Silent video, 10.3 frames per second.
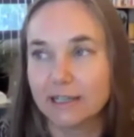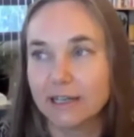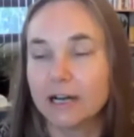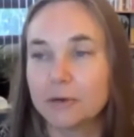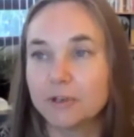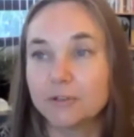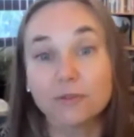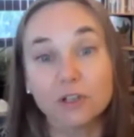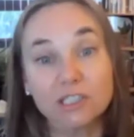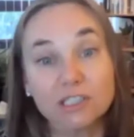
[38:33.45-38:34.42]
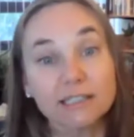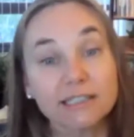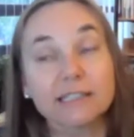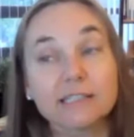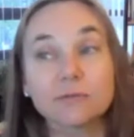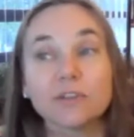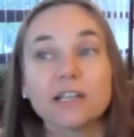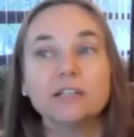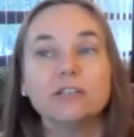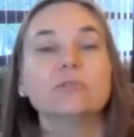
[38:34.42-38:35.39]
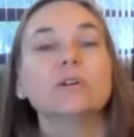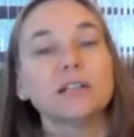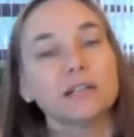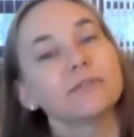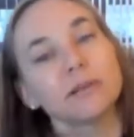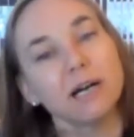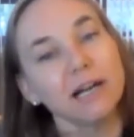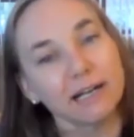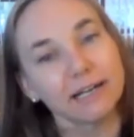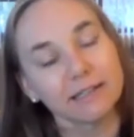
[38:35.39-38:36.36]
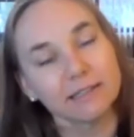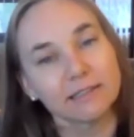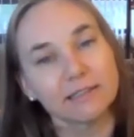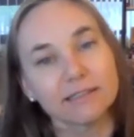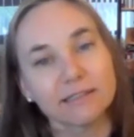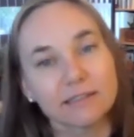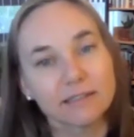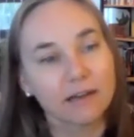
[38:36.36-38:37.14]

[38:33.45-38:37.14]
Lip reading: But fortunately, this renewal of the mind is